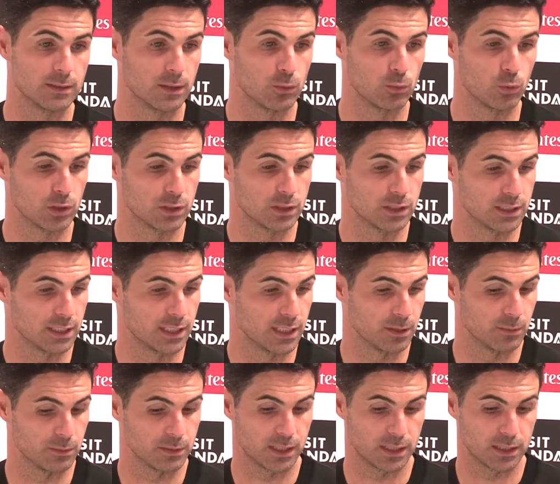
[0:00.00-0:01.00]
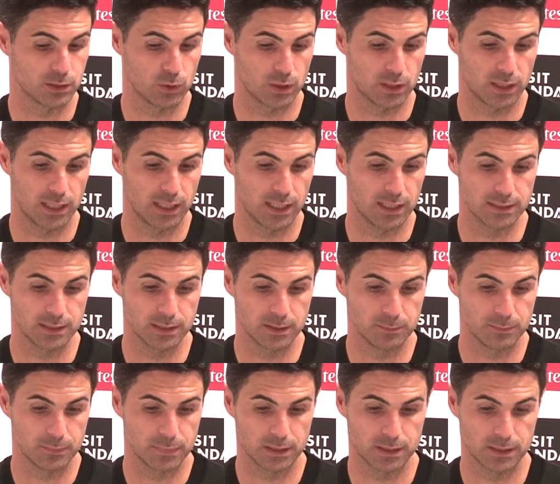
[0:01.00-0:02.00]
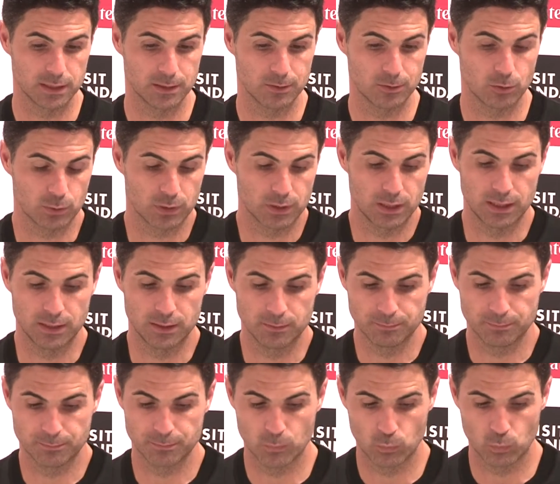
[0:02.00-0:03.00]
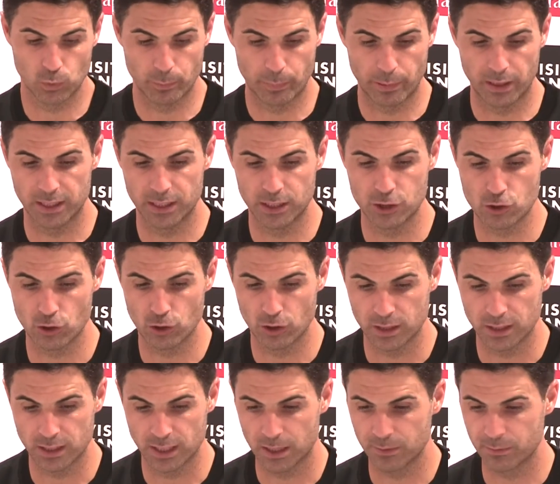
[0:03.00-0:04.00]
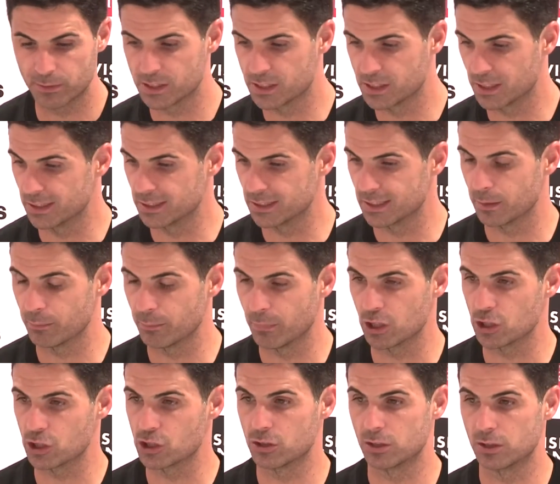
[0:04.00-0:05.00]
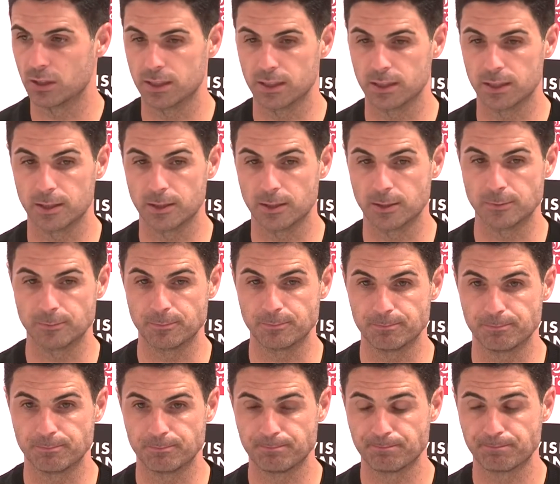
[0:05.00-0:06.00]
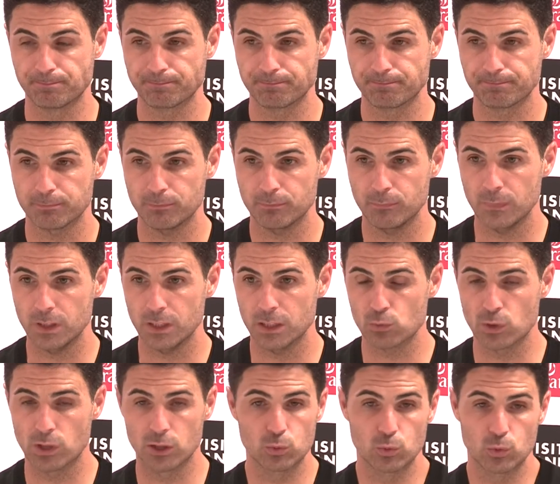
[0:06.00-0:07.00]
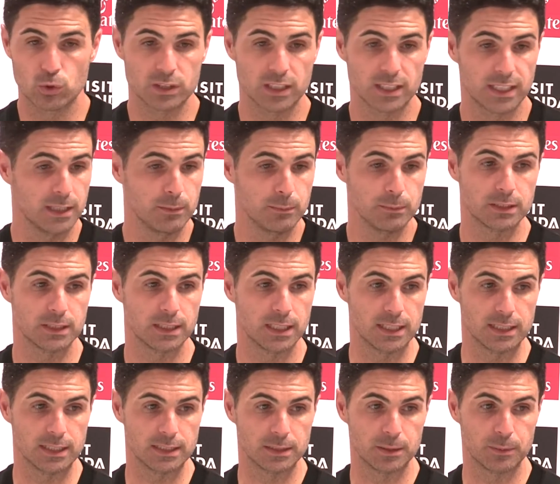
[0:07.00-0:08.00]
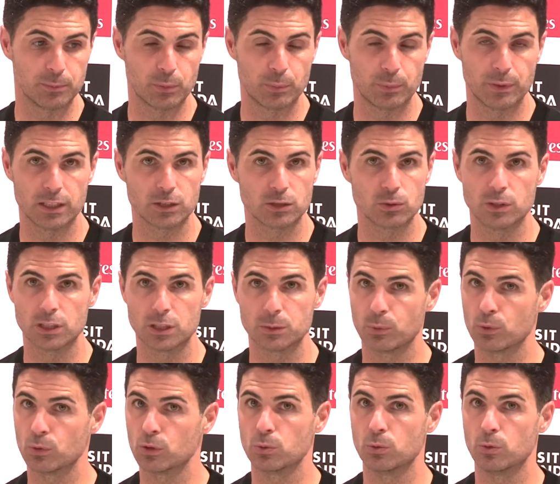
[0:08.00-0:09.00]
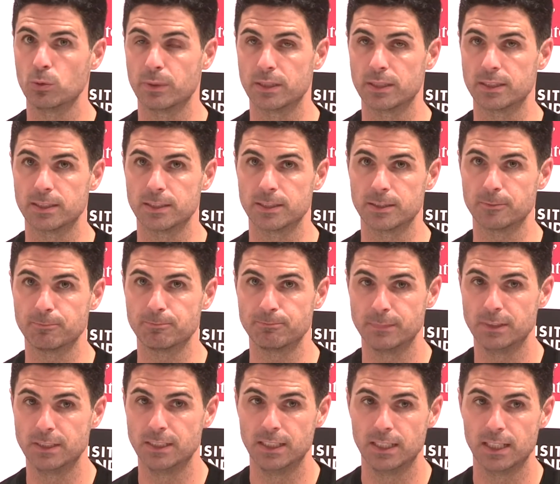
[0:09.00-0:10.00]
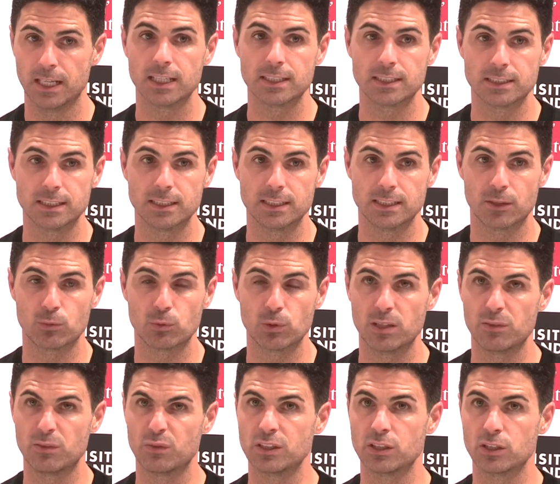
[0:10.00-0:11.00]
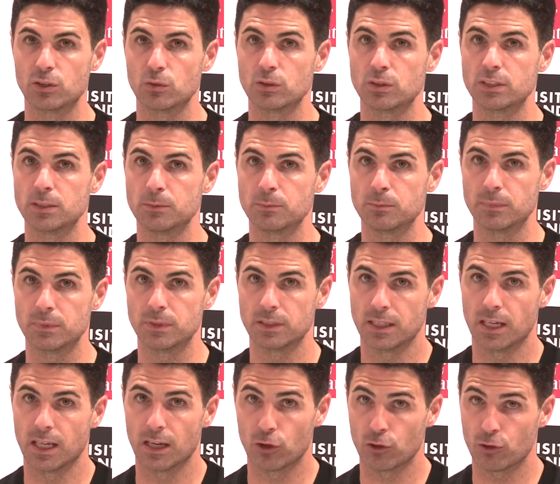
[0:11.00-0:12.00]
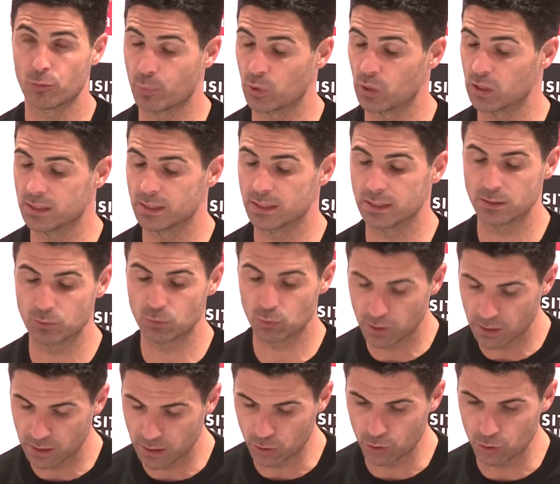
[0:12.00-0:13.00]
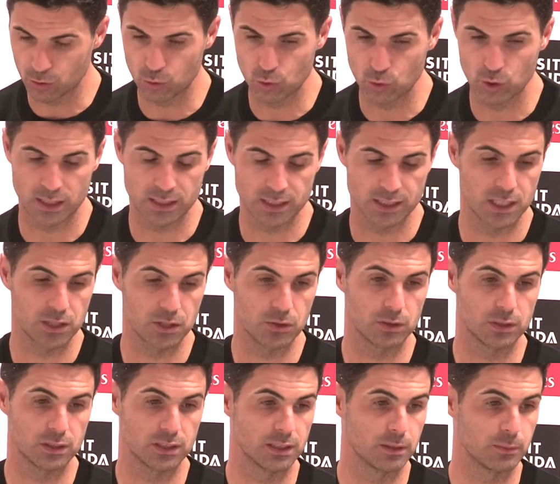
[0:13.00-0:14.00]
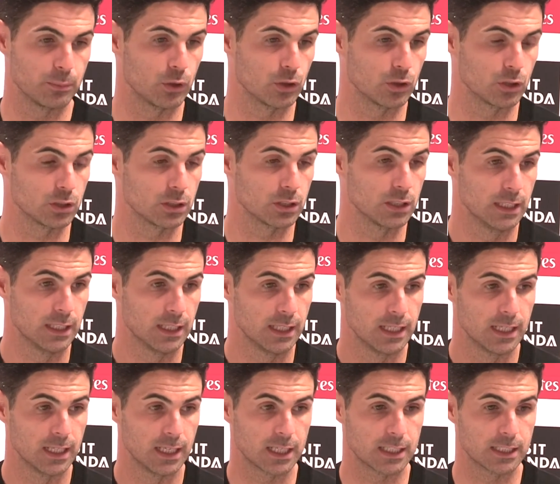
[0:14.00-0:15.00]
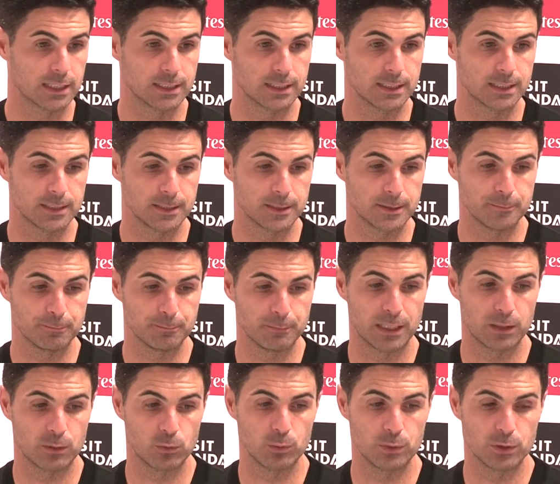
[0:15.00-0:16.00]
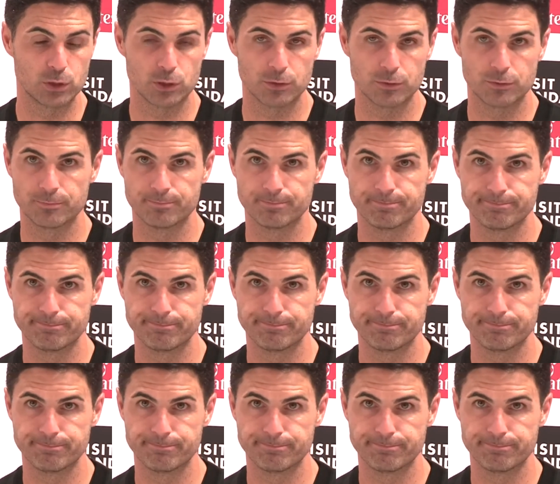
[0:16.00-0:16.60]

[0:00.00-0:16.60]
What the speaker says: Watch this game, start to analyze them. Obviously, we played each other, they haven't changed that much. Try to watch the games and prepare as good as possible. But as I said, a really physical team, a lot of presence, really good and dangerous in the box, and it will be tough.